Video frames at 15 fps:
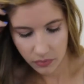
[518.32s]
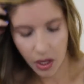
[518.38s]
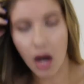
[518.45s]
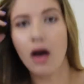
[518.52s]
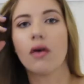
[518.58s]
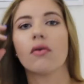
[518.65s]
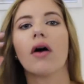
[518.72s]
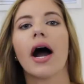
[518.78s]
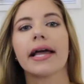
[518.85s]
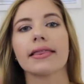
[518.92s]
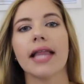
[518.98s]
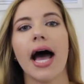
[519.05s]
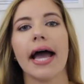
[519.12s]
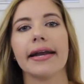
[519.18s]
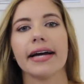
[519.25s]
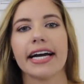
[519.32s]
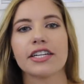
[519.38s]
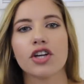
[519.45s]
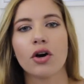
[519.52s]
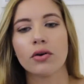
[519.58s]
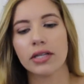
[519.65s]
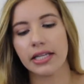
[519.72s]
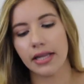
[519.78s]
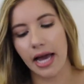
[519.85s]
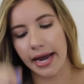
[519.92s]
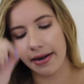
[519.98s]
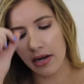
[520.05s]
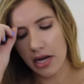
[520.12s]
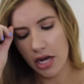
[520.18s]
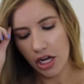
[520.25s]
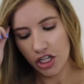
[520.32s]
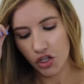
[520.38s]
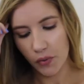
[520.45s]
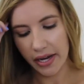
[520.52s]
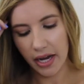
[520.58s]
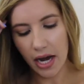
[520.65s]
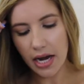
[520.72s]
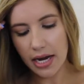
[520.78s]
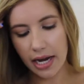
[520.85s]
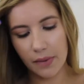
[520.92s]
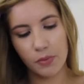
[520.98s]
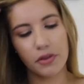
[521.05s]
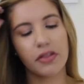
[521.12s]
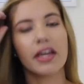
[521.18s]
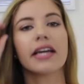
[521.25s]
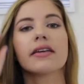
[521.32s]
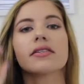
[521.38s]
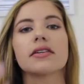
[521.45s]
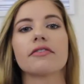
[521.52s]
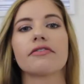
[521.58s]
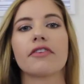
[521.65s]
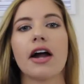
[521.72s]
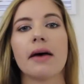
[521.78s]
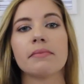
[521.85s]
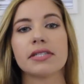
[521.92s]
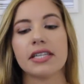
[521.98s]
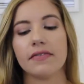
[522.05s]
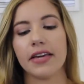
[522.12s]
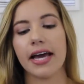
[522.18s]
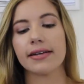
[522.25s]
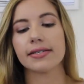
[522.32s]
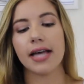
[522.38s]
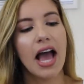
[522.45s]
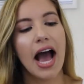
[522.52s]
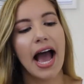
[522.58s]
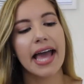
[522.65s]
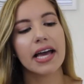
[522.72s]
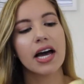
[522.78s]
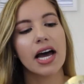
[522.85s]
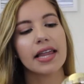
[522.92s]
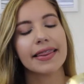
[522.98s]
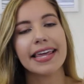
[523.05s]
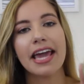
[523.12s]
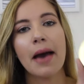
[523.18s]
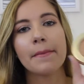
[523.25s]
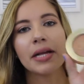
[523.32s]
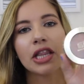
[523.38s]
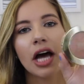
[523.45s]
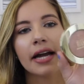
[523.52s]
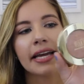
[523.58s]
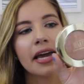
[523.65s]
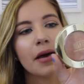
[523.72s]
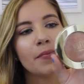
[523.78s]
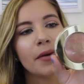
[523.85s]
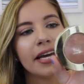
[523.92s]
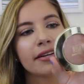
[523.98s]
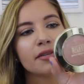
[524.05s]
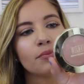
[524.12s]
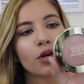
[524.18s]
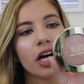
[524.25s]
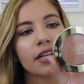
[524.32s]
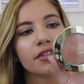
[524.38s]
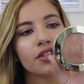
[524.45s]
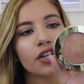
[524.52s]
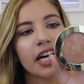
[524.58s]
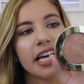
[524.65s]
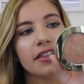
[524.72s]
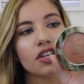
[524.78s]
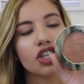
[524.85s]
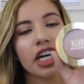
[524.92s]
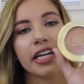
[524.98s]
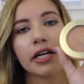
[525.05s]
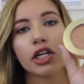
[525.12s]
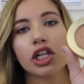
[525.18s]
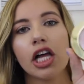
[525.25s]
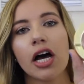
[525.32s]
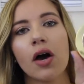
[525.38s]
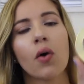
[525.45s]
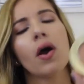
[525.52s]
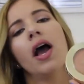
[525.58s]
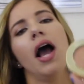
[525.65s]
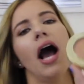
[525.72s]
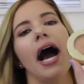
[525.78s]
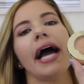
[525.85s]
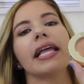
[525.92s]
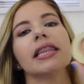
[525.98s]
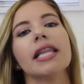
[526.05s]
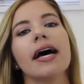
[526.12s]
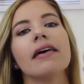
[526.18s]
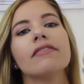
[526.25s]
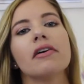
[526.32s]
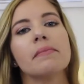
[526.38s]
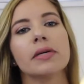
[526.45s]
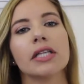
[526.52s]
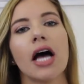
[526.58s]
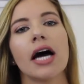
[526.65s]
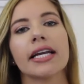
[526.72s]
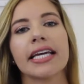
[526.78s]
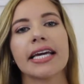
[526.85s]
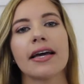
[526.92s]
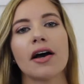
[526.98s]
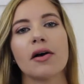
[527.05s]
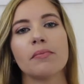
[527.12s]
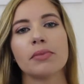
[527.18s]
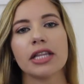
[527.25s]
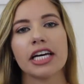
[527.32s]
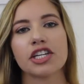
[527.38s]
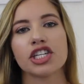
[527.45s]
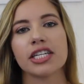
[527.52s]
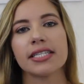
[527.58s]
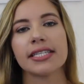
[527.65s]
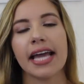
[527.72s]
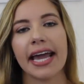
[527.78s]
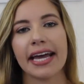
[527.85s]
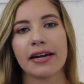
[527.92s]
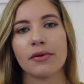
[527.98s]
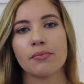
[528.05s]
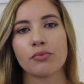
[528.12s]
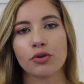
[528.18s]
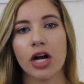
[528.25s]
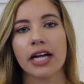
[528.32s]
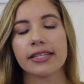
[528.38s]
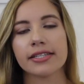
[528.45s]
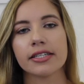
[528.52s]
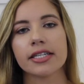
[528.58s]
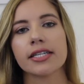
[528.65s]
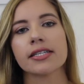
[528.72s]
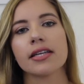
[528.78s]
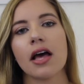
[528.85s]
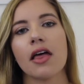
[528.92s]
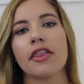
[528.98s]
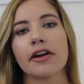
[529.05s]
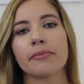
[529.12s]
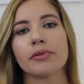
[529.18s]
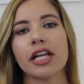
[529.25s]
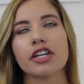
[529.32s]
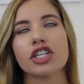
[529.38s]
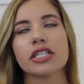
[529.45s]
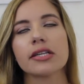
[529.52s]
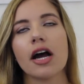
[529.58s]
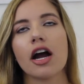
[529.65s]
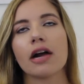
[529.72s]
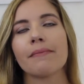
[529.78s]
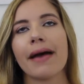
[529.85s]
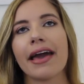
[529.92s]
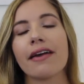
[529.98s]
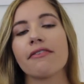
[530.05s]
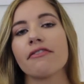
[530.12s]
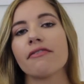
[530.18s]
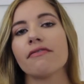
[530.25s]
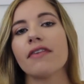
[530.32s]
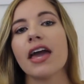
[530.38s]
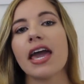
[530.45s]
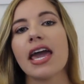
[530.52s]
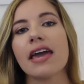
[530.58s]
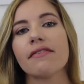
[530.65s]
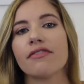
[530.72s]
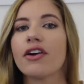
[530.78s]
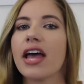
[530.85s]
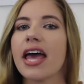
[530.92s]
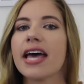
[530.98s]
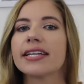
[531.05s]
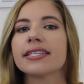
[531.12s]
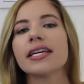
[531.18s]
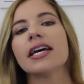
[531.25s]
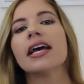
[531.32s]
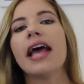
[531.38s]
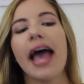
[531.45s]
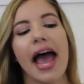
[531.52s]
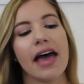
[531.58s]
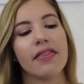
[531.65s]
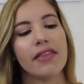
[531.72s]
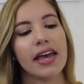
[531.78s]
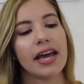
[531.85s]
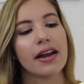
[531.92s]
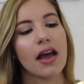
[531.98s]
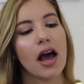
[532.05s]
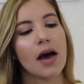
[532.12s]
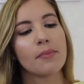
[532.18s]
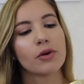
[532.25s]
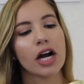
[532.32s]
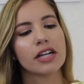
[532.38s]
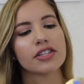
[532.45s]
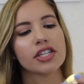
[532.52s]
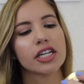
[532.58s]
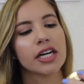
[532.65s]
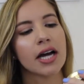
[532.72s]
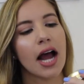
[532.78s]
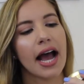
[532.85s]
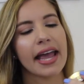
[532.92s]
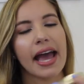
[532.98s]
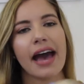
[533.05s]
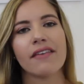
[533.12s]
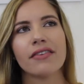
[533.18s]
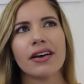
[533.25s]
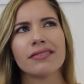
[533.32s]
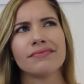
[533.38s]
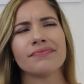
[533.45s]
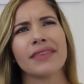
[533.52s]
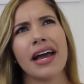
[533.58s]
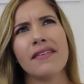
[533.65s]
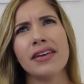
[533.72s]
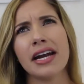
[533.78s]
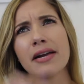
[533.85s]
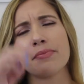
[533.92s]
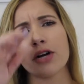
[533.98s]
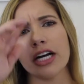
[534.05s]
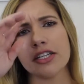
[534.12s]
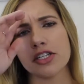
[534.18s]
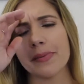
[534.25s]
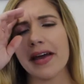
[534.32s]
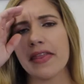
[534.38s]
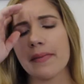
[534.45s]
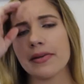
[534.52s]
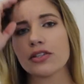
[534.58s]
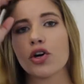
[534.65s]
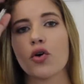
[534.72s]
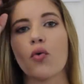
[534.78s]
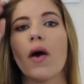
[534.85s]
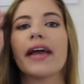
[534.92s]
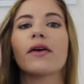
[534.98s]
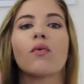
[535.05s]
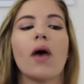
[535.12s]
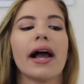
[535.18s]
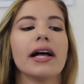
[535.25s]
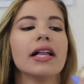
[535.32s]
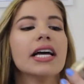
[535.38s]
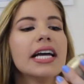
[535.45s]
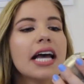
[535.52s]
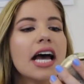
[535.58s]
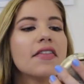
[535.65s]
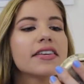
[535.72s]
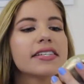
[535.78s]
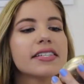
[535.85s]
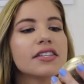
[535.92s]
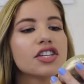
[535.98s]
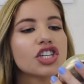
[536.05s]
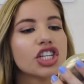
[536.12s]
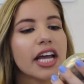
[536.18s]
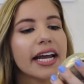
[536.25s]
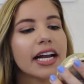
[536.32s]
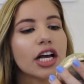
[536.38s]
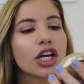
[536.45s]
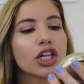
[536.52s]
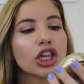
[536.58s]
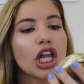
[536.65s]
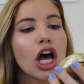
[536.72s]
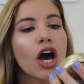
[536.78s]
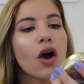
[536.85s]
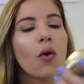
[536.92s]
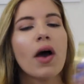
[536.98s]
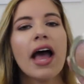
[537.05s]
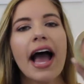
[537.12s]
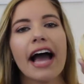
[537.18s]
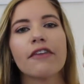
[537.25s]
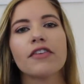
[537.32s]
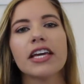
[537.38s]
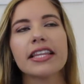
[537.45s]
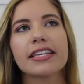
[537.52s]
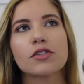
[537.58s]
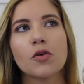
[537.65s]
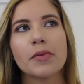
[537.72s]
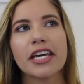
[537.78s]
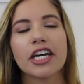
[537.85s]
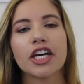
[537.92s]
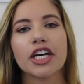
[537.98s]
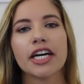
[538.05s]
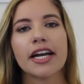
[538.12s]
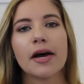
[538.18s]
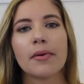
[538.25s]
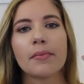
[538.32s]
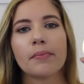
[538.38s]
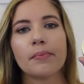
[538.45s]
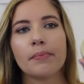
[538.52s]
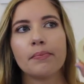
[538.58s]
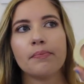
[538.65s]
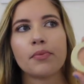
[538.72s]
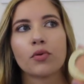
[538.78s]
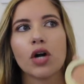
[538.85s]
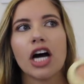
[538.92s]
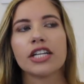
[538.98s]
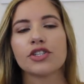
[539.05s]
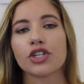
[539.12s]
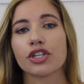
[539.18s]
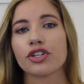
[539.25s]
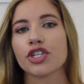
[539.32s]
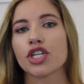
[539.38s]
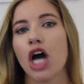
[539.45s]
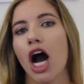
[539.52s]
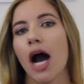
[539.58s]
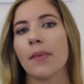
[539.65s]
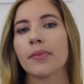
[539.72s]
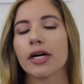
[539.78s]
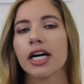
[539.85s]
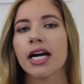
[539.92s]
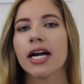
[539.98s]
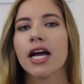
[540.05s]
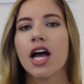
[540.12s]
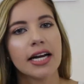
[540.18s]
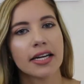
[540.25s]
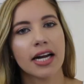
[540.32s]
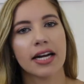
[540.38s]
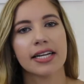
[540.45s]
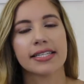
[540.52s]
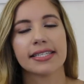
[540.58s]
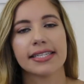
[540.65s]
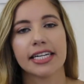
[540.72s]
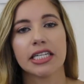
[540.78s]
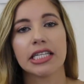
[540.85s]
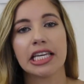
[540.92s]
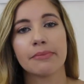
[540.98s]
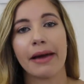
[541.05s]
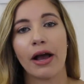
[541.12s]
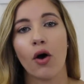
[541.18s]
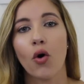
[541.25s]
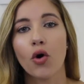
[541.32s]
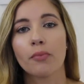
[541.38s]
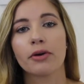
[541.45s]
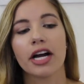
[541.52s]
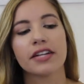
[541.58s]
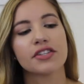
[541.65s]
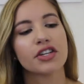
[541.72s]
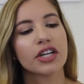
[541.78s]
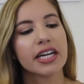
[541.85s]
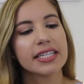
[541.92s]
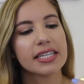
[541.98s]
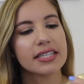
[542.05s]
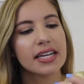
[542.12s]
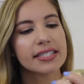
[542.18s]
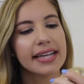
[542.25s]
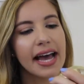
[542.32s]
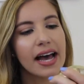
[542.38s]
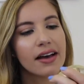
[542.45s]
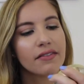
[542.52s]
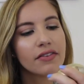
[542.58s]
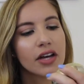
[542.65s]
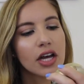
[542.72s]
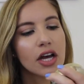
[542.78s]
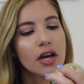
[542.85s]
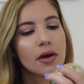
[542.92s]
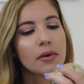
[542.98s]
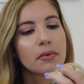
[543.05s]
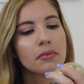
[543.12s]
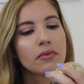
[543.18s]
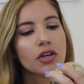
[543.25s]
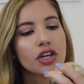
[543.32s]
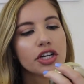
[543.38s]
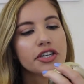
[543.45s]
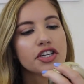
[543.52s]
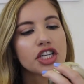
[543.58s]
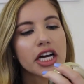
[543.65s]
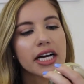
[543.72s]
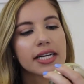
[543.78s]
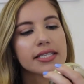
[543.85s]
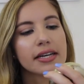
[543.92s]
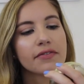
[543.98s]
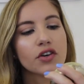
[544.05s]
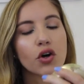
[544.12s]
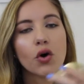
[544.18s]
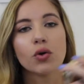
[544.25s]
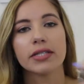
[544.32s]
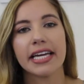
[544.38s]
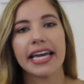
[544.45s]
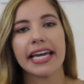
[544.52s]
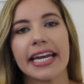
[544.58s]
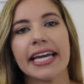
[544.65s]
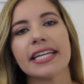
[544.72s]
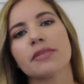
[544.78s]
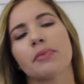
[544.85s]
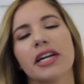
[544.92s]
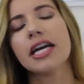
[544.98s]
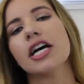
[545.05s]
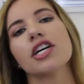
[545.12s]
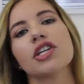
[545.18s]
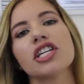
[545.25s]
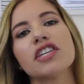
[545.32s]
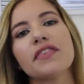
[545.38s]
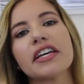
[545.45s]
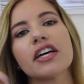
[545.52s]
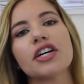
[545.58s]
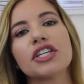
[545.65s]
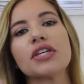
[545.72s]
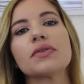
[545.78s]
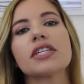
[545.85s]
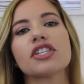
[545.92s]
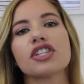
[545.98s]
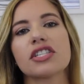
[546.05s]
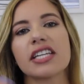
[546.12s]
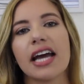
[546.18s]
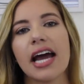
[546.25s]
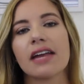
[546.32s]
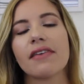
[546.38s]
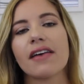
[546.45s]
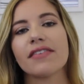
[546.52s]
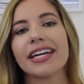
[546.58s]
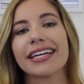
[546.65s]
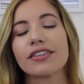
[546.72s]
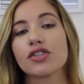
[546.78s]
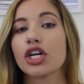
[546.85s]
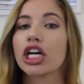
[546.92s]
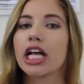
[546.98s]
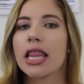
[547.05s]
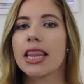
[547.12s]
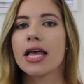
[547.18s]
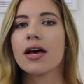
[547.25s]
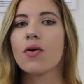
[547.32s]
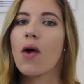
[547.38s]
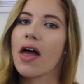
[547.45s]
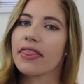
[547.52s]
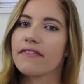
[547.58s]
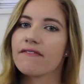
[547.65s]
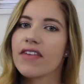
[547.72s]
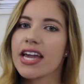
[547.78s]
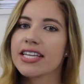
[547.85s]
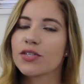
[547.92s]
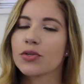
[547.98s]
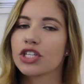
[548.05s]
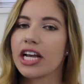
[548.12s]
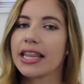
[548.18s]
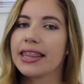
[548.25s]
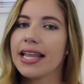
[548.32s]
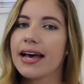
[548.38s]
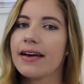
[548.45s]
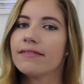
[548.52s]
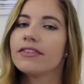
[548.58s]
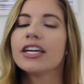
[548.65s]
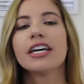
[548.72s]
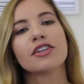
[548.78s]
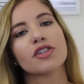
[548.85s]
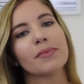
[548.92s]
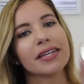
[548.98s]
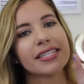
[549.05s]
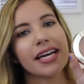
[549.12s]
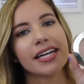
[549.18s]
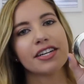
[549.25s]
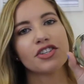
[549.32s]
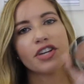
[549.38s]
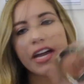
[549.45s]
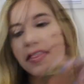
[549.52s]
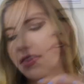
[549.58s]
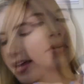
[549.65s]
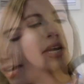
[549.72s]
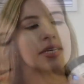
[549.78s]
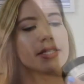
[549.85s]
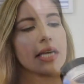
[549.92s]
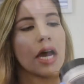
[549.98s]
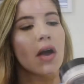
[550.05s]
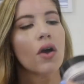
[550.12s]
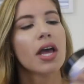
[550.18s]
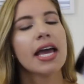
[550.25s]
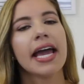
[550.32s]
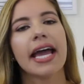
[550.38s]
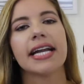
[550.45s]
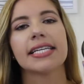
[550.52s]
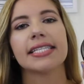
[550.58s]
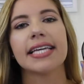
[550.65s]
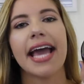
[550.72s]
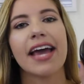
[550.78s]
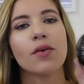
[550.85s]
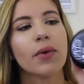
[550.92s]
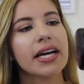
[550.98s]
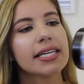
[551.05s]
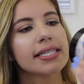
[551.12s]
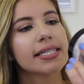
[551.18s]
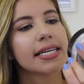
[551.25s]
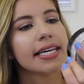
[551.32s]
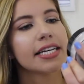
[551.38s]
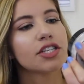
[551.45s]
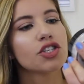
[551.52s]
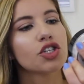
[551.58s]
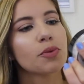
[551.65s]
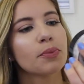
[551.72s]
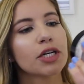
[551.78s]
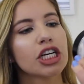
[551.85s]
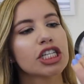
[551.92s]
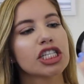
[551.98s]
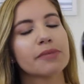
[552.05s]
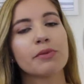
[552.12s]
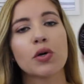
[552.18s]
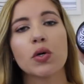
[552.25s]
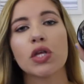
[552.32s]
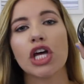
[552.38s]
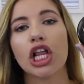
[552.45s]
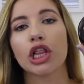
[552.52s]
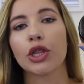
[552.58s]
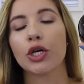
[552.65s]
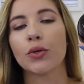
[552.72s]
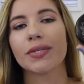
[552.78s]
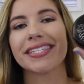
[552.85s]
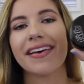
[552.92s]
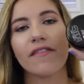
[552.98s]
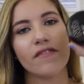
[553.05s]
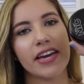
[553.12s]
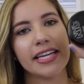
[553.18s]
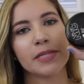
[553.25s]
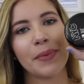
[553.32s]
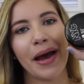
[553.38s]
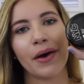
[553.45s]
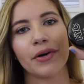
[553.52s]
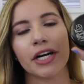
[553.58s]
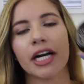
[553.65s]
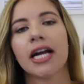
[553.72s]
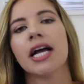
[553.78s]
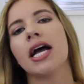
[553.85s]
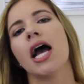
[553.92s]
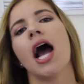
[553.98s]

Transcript: Oh, I lied. I totally lied. So I got a couple things from CVS. I got the Milani Baked Bronzer in the shade Glow. I love Milani blushes and bronzers. Their blushes are my favorite. And then a bronzer, I haven't had a bronzer by them in quite a while. And this is in the shade Glow. I feel like this will be a good bronzer topper. Not necessarily my whole bronzer, because it does have good chunks of gold it, but I just think I'll use it just to kind of have an extra glow on the face, which I love, so I'm excited to try this. It is the NYC Super Smooth Loose Face Powder.